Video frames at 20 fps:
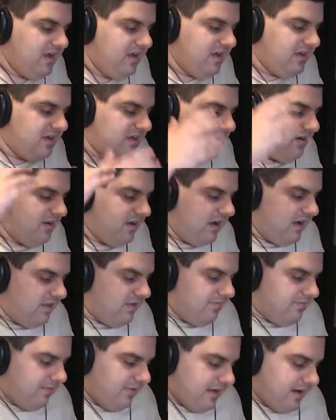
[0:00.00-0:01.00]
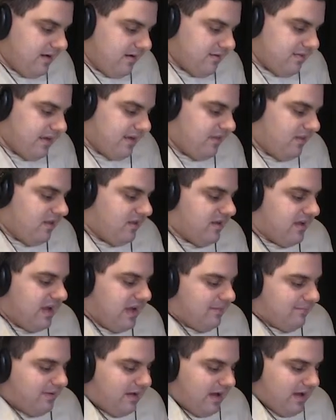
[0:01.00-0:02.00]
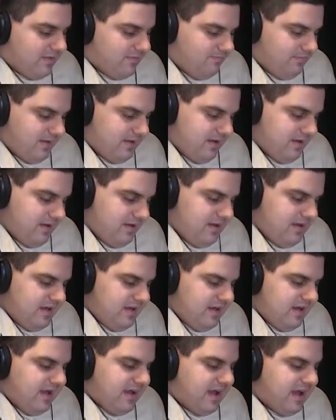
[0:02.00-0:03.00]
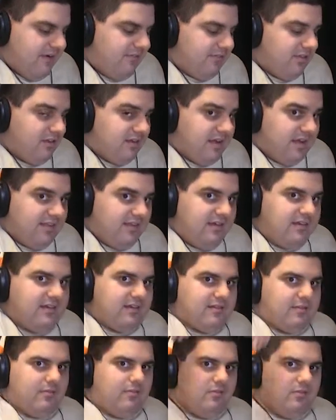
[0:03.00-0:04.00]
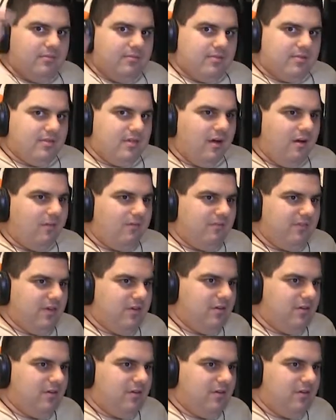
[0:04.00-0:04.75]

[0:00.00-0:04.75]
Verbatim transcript: You know, other players I look at possibly, heck, I would look at DJ Zazula himself.